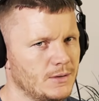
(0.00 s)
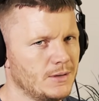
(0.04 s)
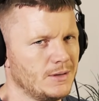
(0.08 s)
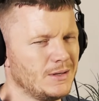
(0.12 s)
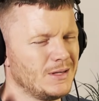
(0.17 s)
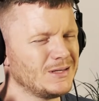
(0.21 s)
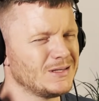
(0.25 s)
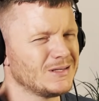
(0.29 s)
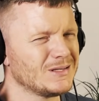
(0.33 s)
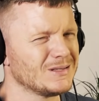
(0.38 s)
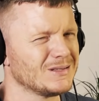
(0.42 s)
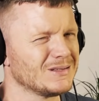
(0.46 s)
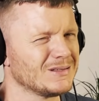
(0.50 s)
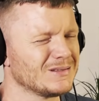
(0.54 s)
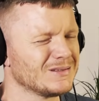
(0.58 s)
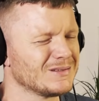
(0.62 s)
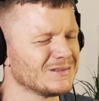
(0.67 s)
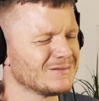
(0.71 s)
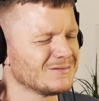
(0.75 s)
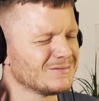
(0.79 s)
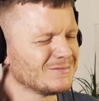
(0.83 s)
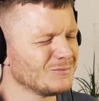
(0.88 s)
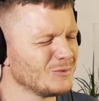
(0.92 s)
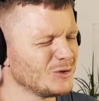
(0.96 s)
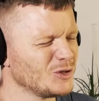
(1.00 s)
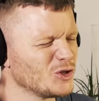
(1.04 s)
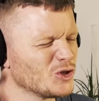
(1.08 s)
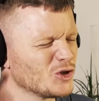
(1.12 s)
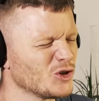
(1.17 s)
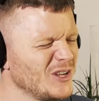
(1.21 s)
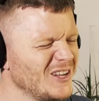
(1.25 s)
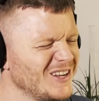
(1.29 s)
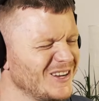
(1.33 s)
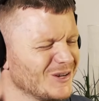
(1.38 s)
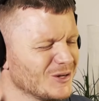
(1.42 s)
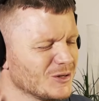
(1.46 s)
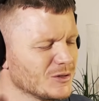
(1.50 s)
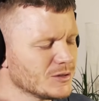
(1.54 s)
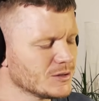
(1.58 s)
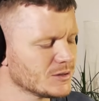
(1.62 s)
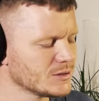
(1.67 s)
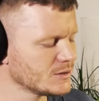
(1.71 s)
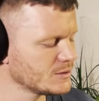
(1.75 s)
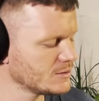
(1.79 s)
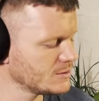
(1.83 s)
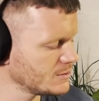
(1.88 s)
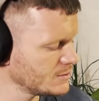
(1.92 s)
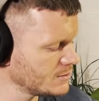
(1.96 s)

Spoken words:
Listen with your ears.